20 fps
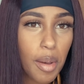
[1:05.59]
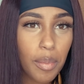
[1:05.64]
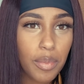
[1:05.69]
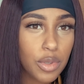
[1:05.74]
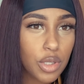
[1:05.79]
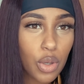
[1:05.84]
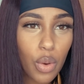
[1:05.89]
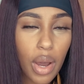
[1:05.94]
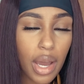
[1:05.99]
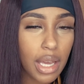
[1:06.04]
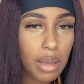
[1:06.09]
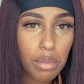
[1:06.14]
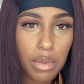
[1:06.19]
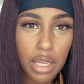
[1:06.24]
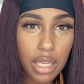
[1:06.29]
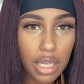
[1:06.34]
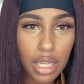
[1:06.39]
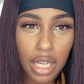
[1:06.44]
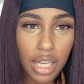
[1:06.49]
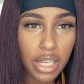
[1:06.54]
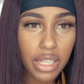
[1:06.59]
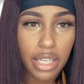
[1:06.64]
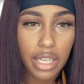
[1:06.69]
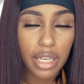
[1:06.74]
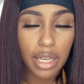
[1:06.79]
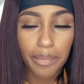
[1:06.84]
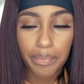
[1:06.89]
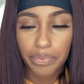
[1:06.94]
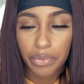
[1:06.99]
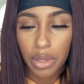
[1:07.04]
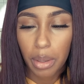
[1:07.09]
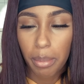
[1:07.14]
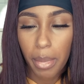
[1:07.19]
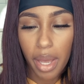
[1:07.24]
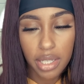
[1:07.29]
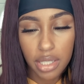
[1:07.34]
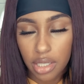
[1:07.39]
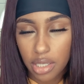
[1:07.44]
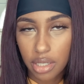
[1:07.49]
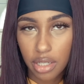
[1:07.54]
So I immediately
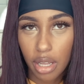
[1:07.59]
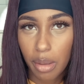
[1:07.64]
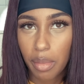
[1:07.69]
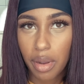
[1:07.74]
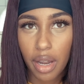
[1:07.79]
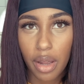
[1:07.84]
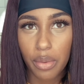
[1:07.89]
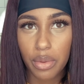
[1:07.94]
messaged them and I